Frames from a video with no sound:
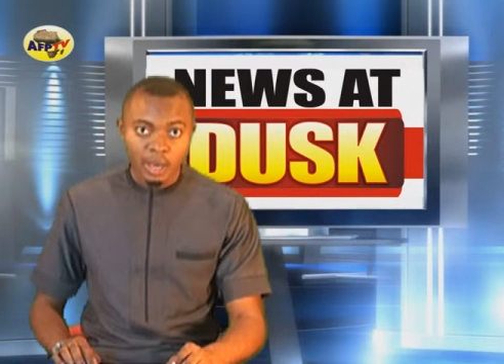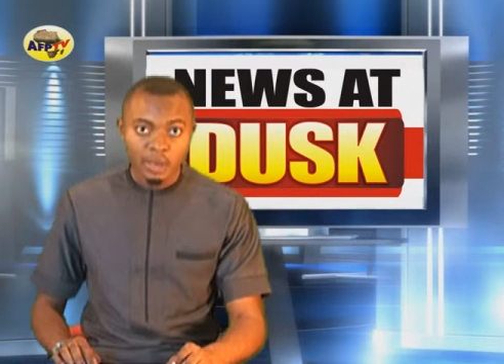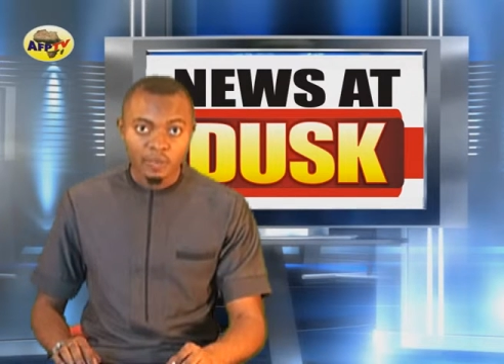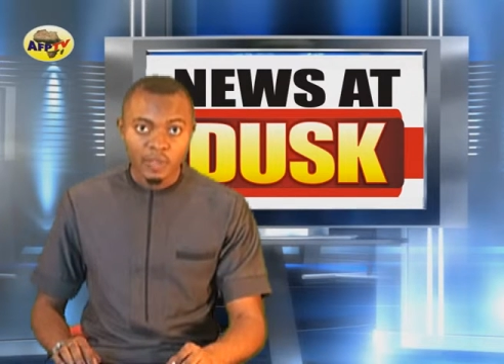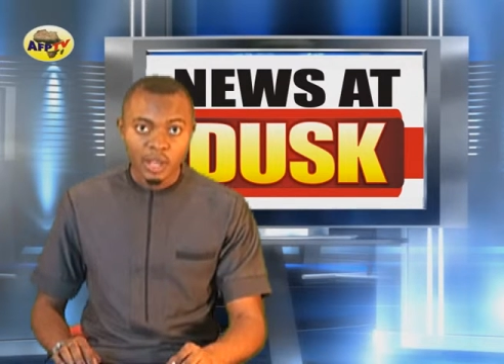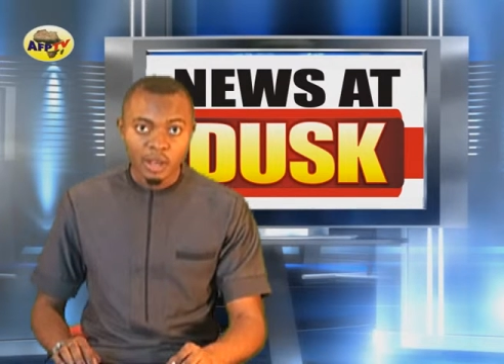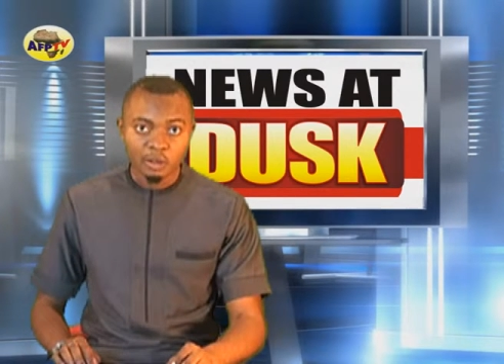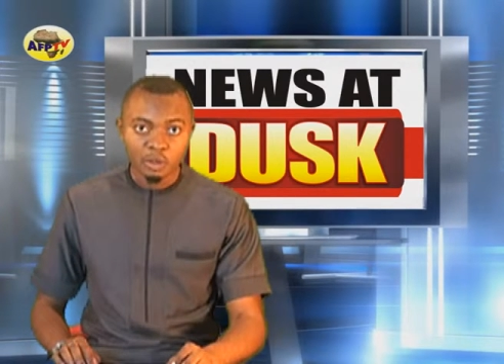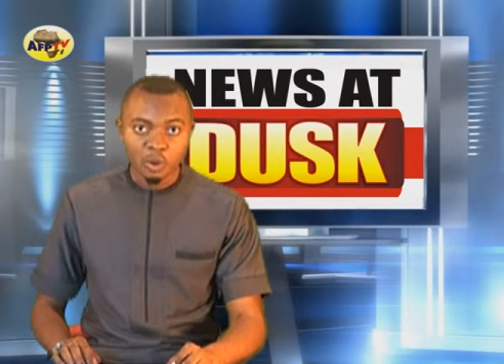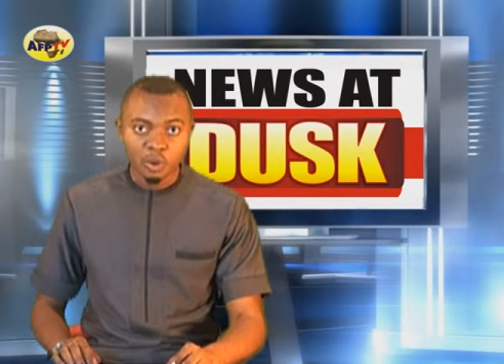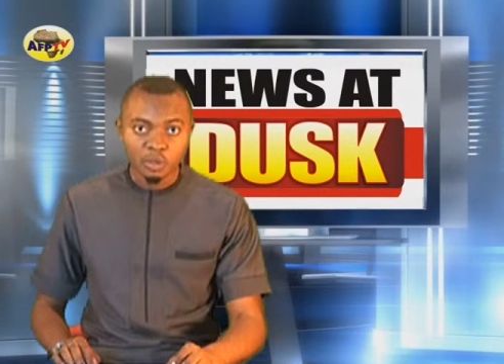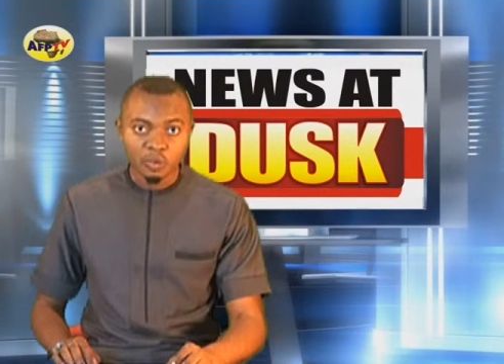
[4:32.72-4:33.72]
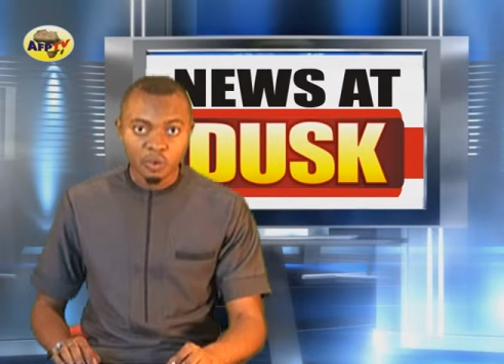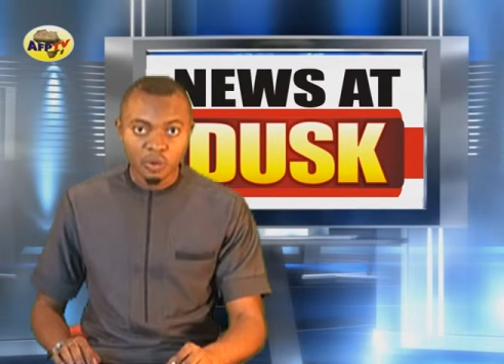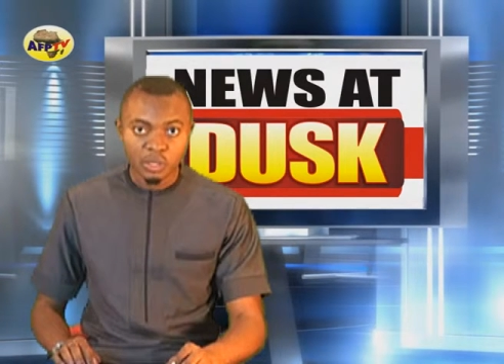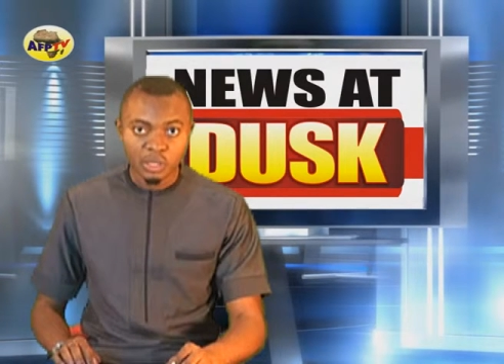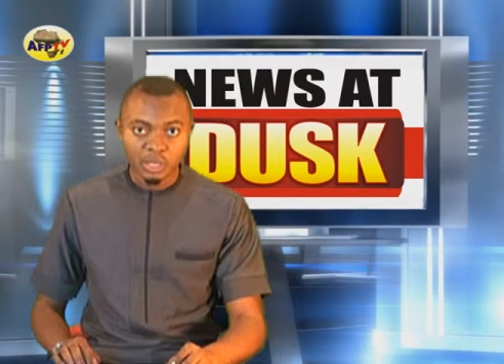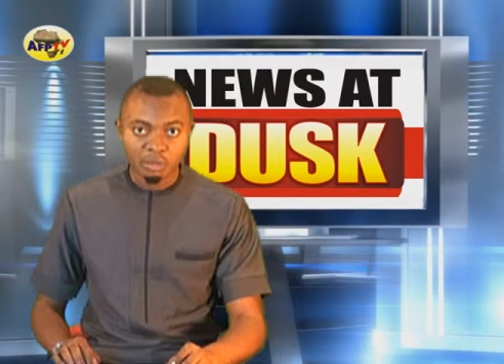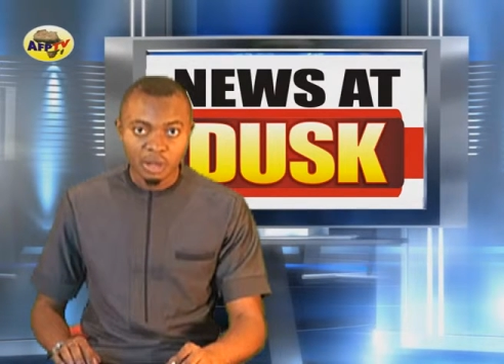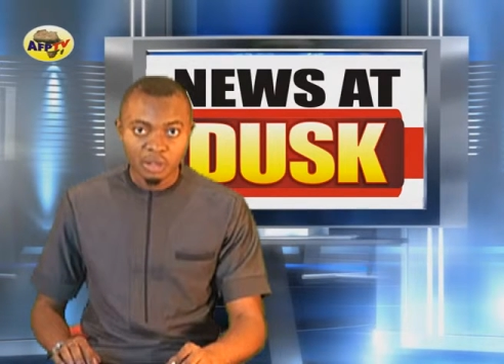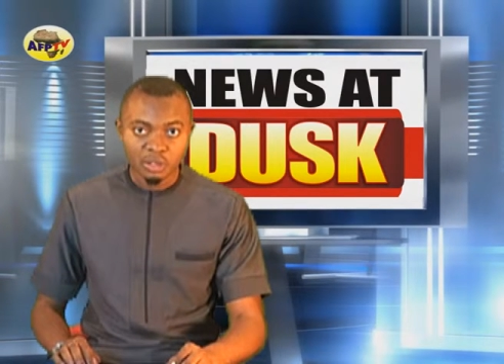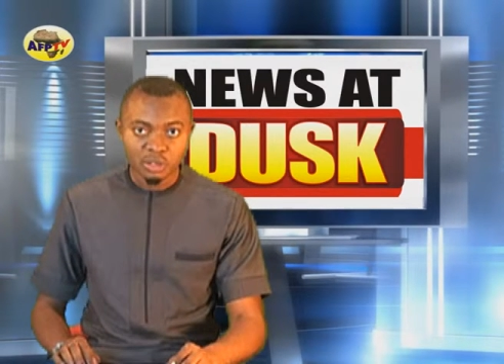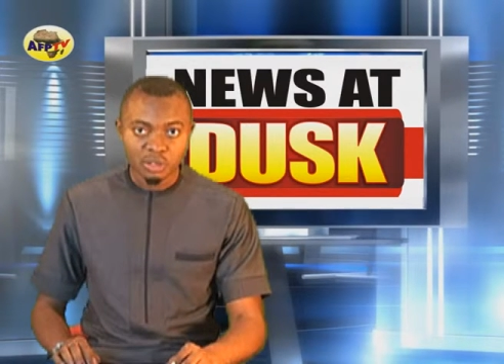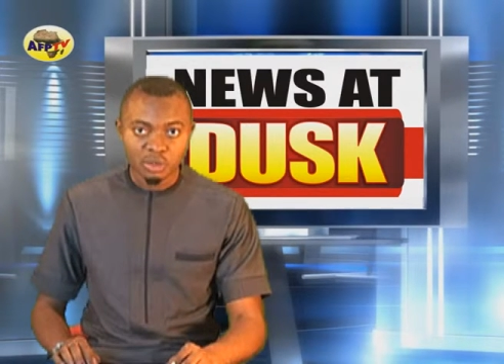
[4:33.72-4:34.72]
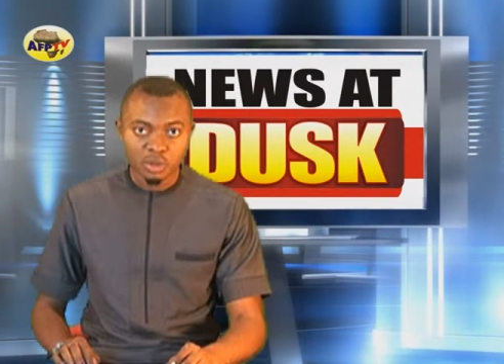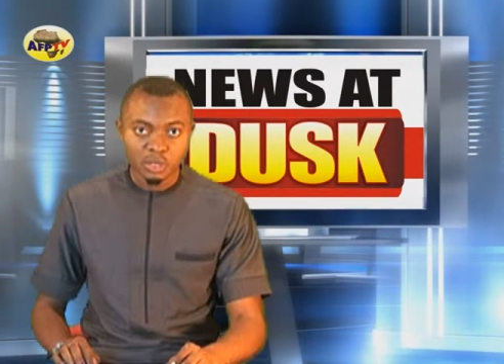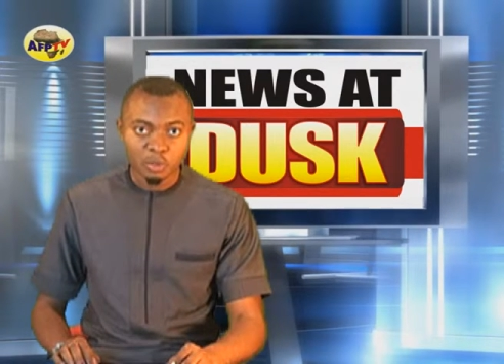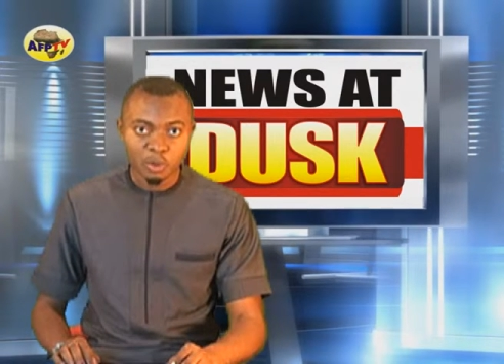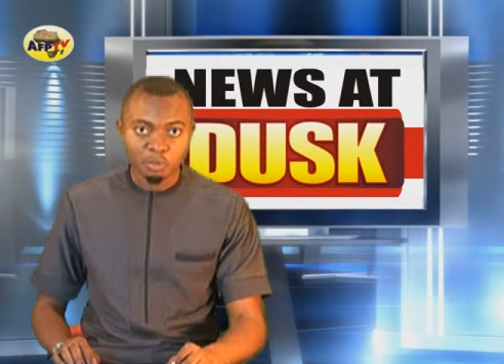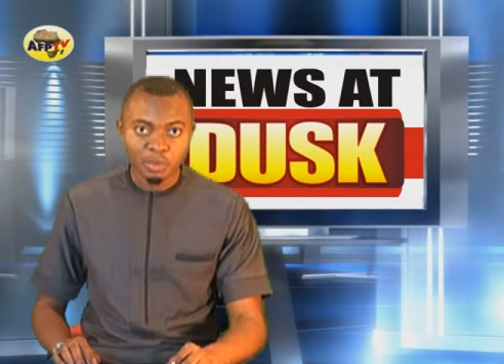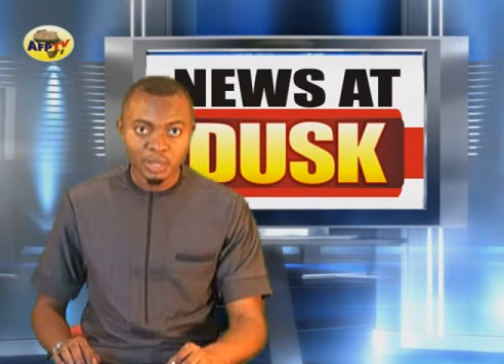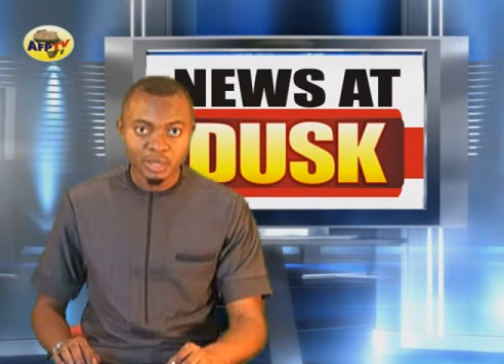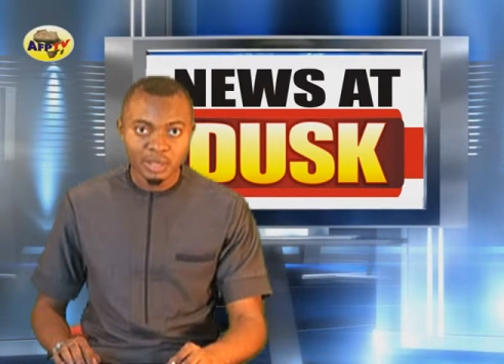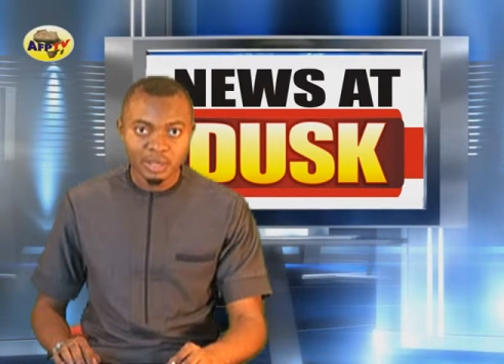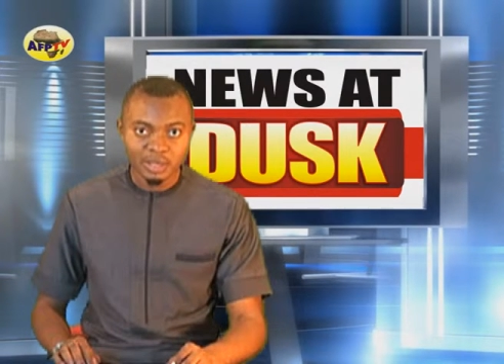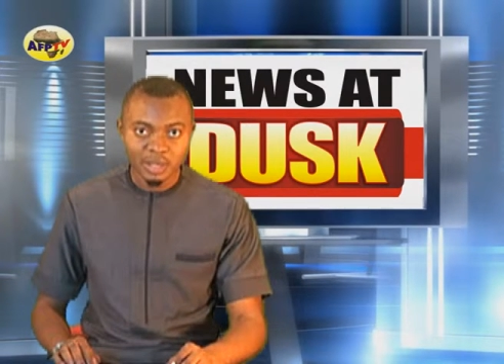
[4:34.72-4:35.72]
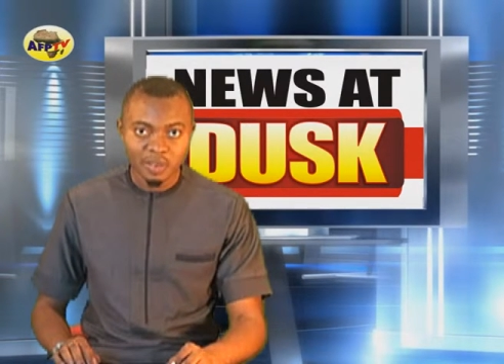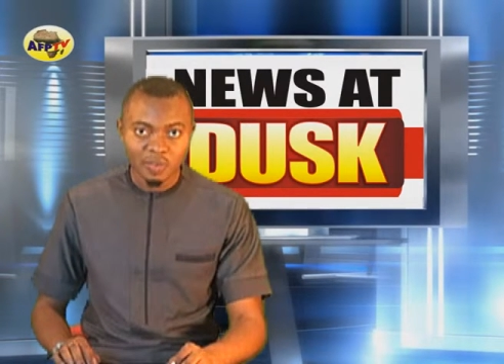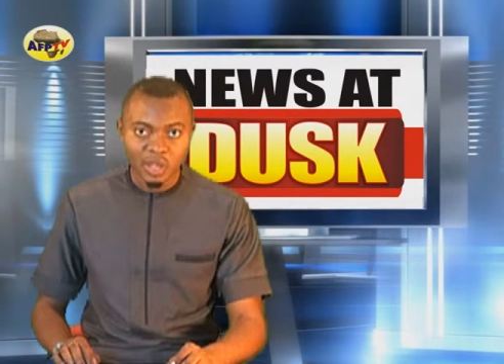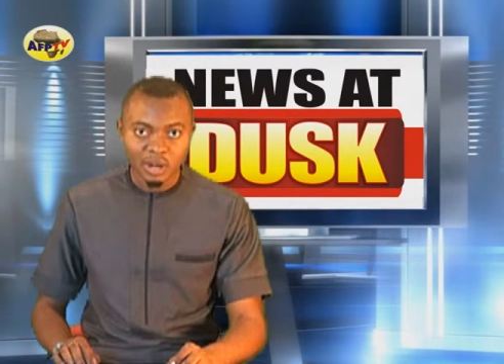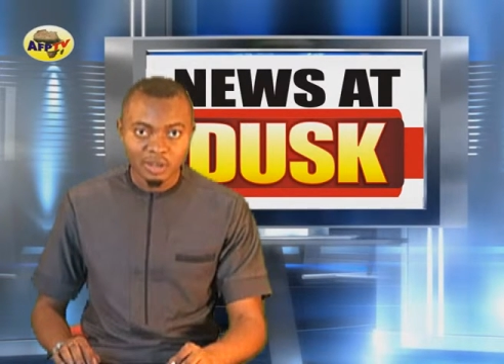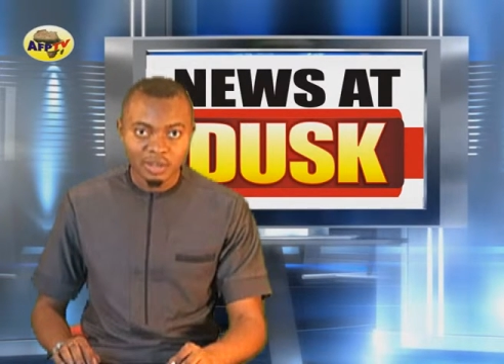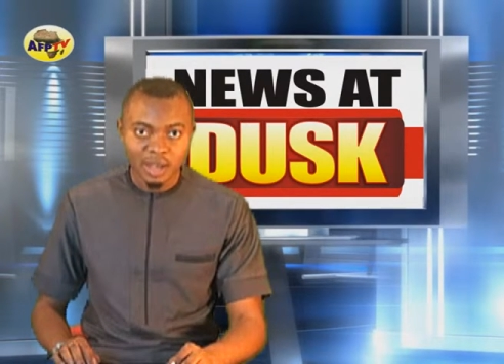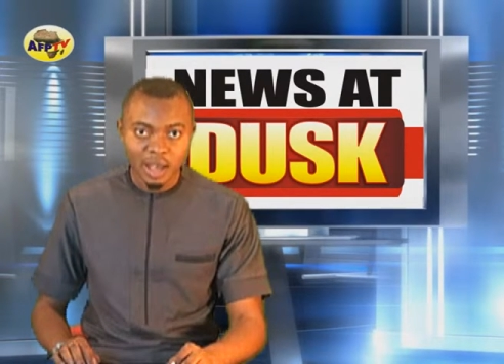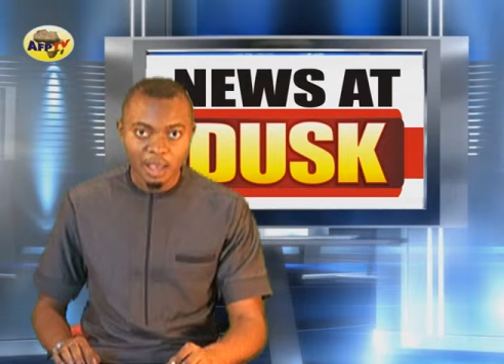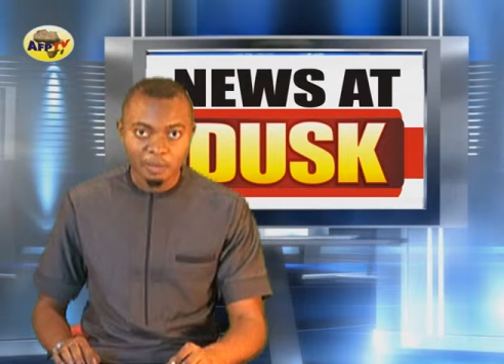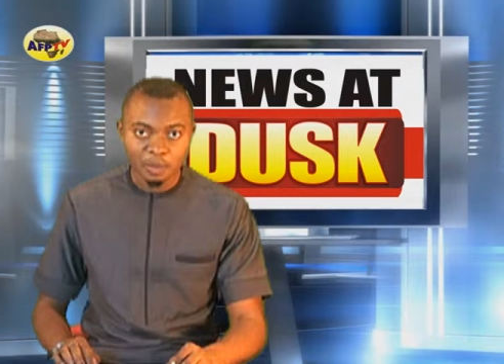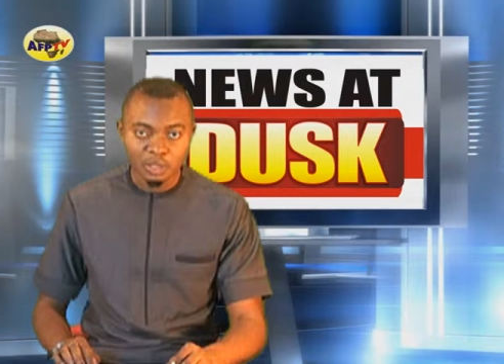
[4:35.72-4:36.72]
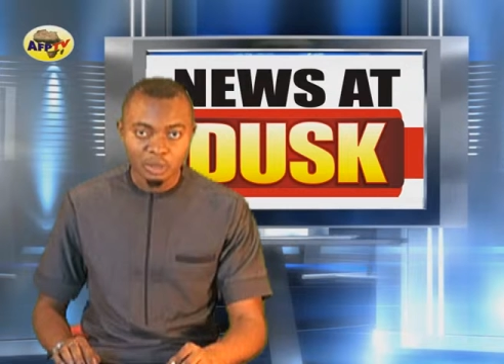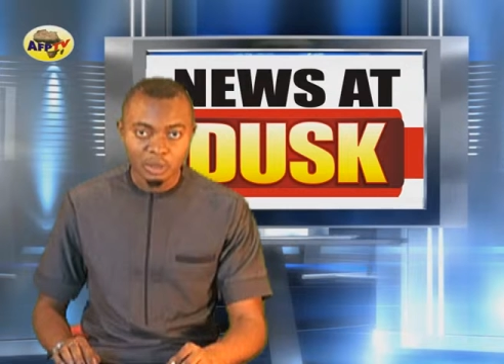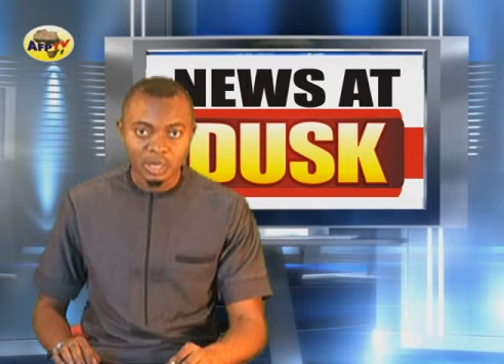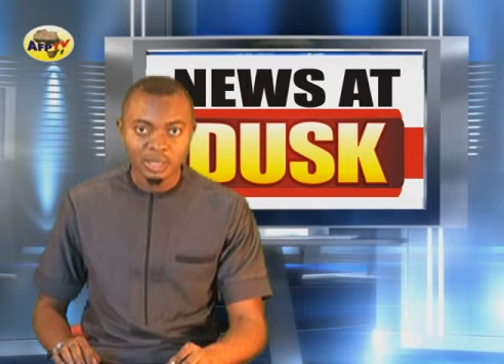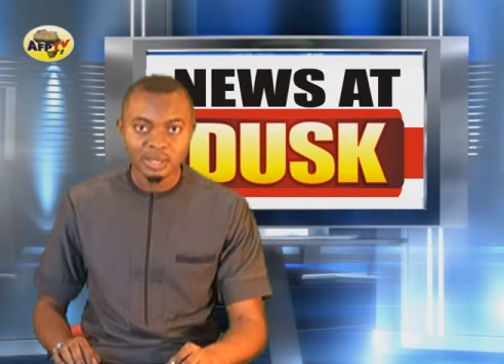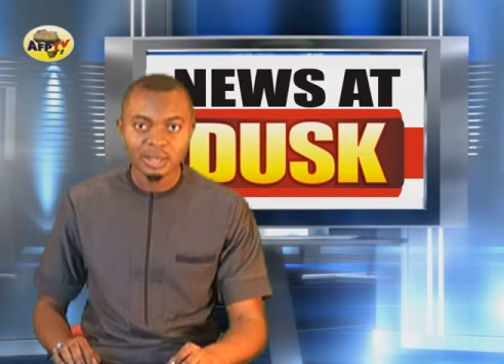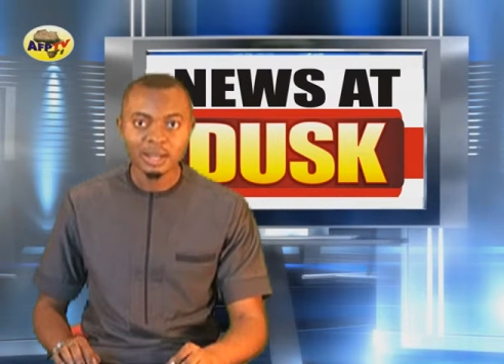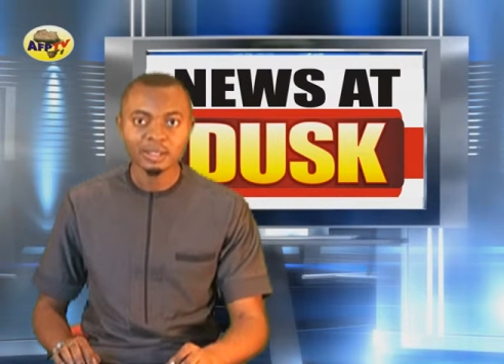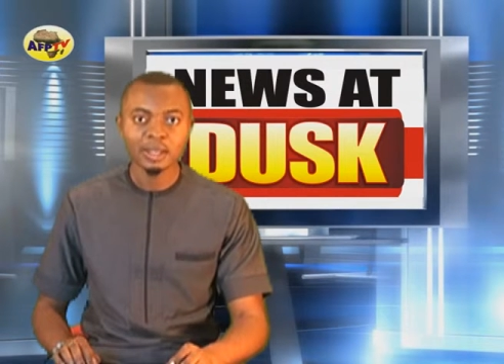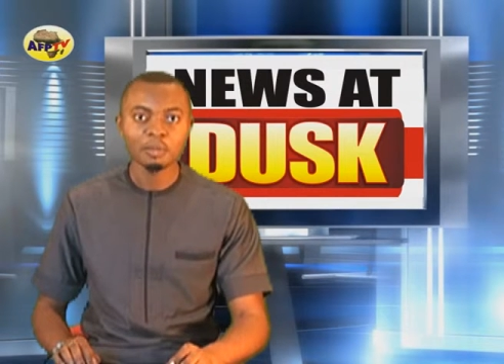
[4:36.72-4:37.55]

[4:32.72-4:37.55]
And now on the foreign scene, Malaysia's transport minister said there is a high possibility that